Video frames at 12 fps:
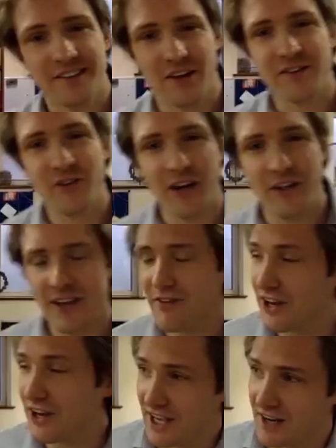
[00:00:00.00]
I was trying to think of
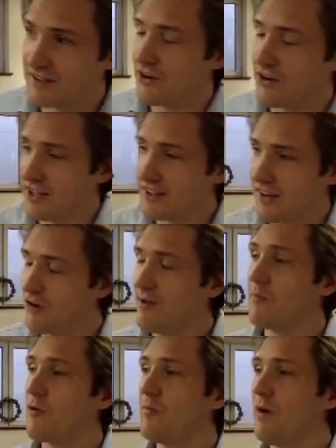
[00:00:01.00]
how to illustrate this. I
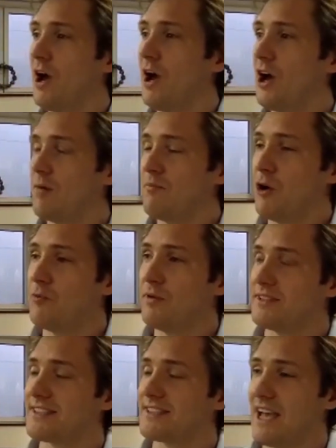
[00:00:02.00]
remember a
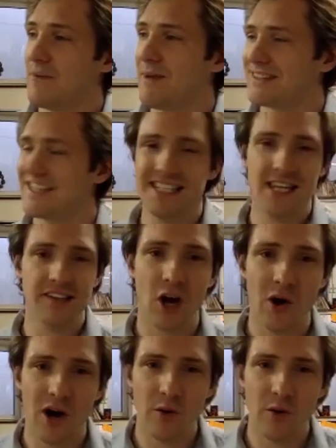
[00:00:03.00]
moment about 10 years ago.